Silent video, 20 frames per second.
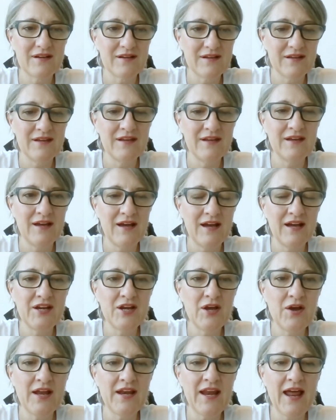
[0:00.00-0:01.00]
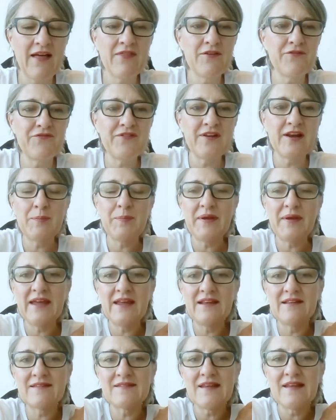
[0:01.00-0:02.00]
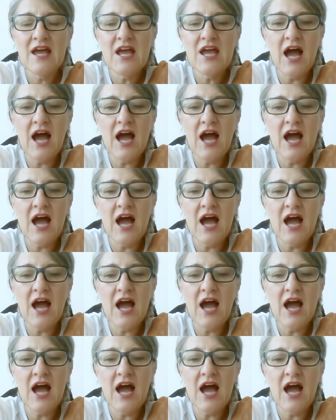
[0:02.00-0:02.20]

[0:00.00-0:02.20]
I know, and the Philippines.